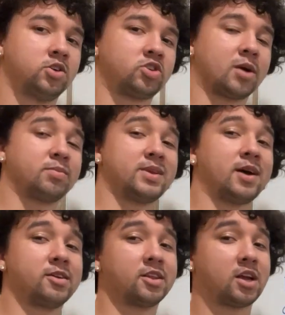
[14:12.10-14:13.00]
drop them
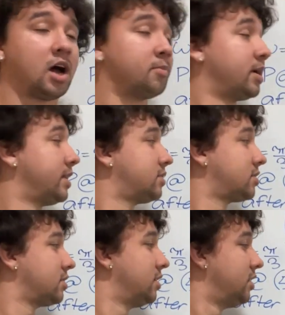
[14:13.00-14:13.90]
down in the
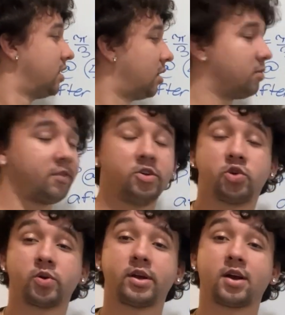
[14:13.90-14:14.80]
comments. If you
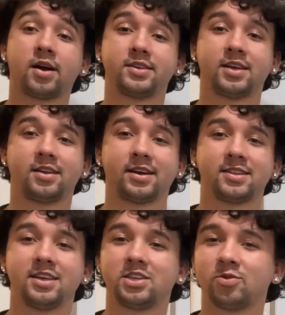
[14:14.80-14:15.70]
enjoy content like
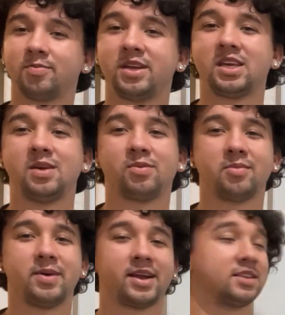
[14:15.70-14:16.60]
this, you want me to keep
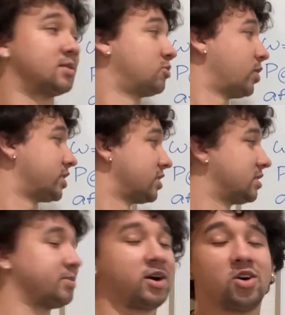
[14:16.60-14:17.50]
on making some questions
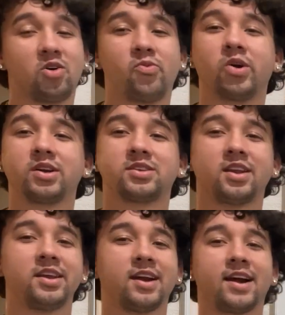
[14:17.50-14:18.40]
about homework,
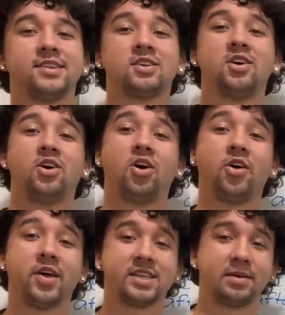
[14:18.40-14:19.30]
study guides,
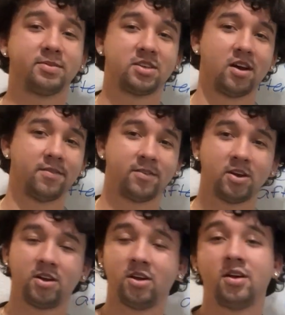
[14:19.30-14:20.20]
all that type of stuff,
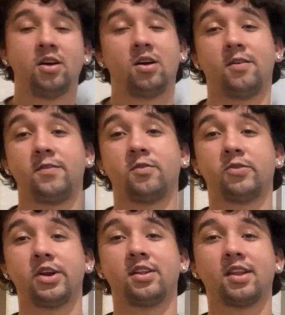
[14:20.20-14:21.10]
feel
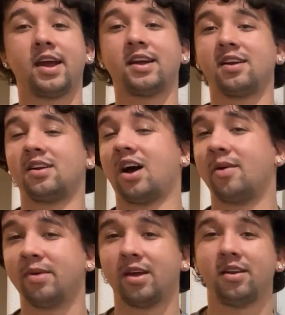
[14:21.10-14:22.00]
free to like,
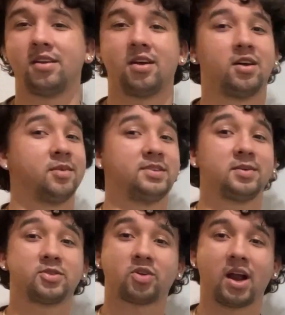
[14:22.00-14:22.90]
comment,
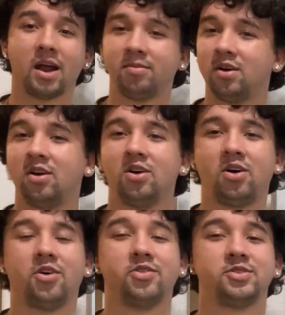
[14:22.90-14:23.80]
subscribe.
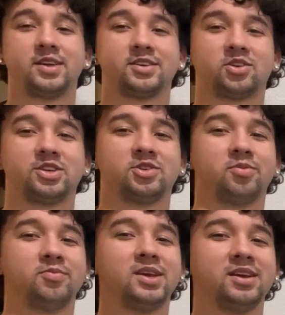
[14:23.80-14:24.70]
All those things are chill
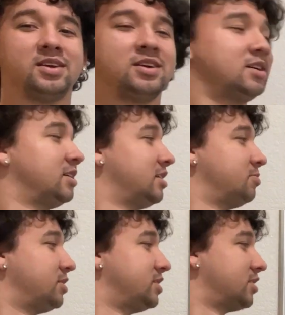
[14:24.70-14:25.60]
with me.
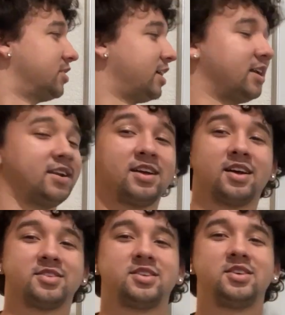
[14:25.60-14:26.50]
But until then,
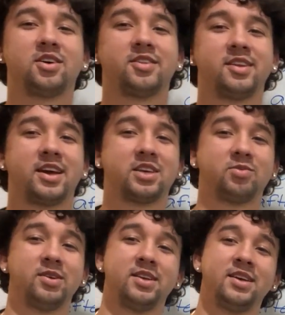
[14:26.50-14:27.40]
I'll see you on the next
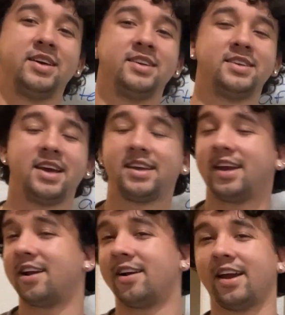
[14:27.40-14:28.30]
one. Take
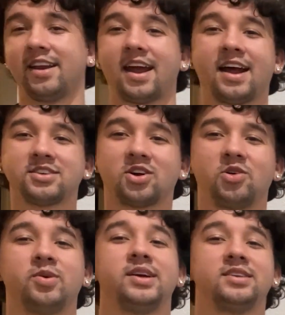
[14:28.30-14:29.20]
care, and as
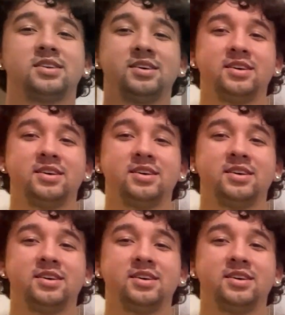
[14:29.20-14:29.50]
always,